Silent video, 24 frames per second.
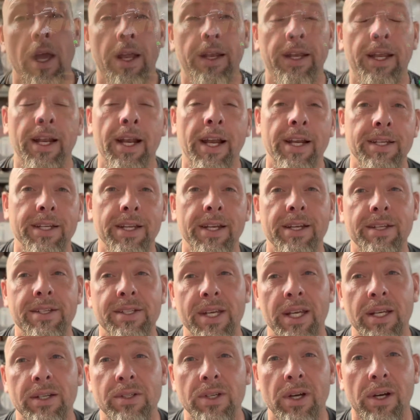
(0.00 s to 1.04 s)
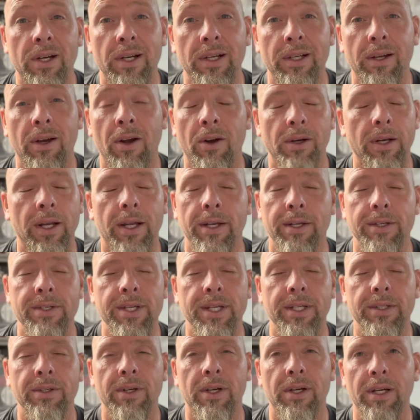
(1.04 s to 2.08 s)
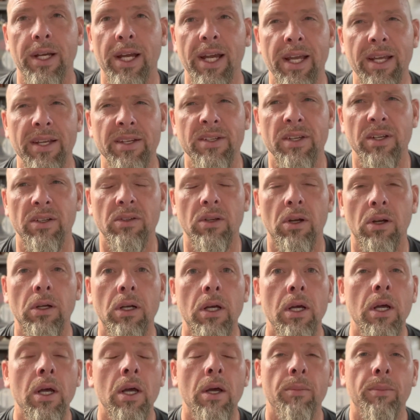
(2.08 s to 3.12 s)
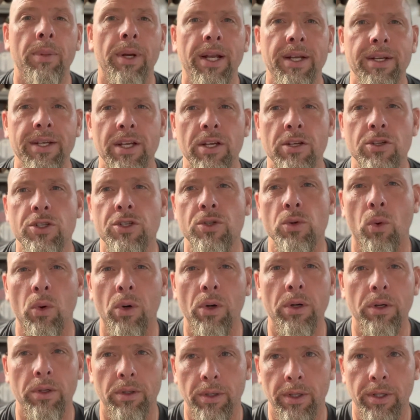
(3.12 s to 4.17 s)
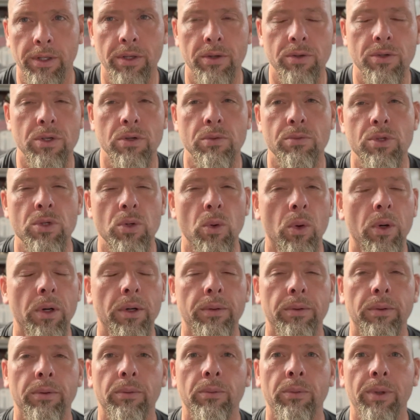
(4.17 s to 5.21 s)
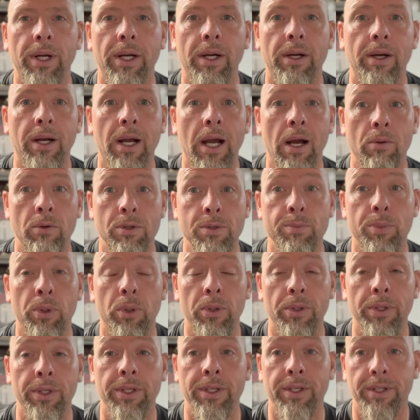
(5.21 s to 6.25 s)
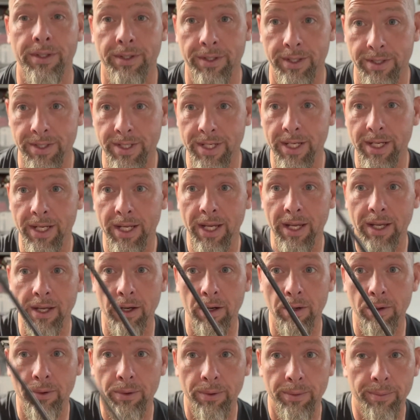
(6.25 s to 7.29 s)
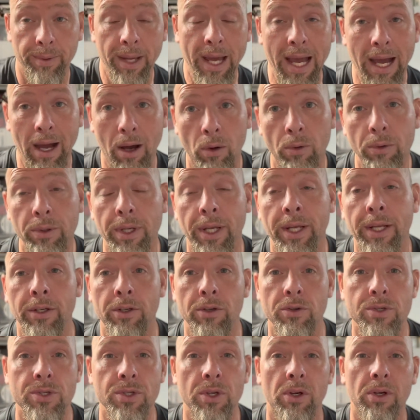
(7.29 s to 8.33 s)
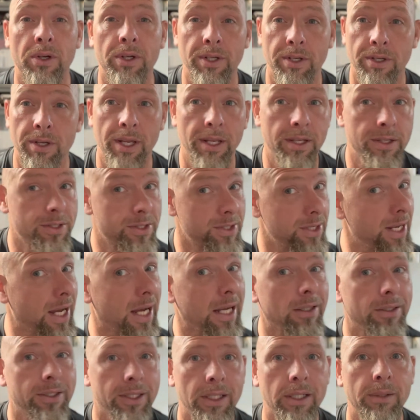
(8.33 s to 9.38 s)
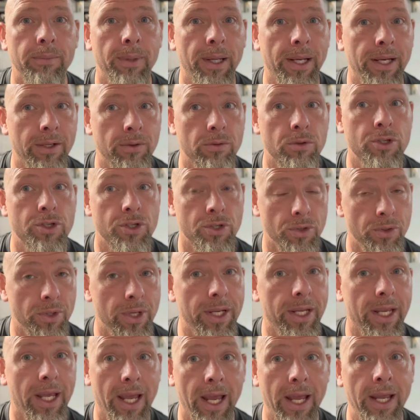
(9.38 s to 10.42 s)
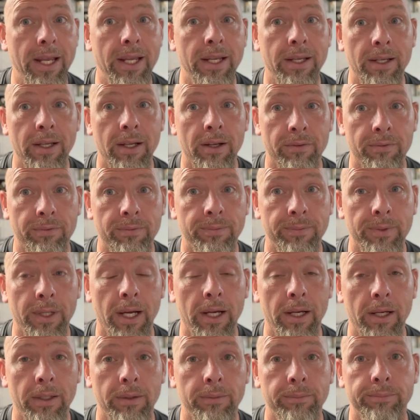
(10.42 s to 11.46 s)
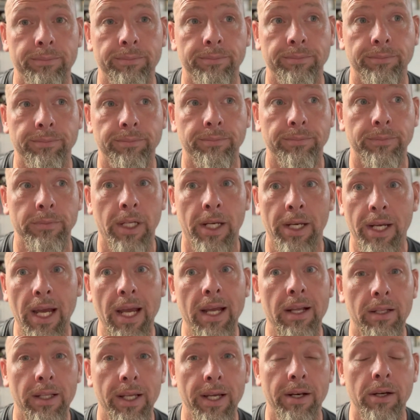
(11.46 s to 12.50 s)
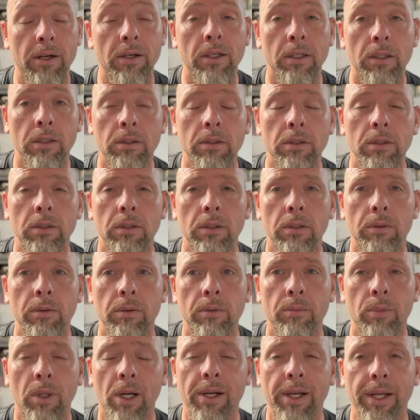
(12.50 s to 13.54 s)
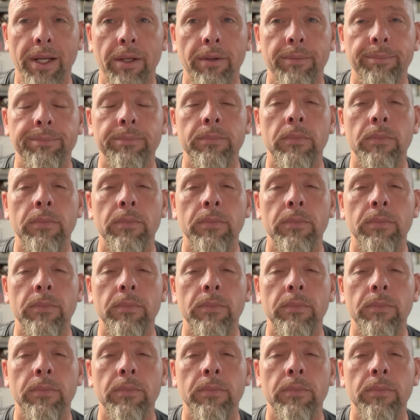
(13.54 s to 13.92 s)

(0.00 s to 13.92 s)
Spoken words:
And then I did a TikTok, or not a TikTok, I hate TikTok, but I did a short, a YouTube short, where I was pulling the TKO out, and you saw it, it's dialed up, and it was shooting a Annihilator broadhead.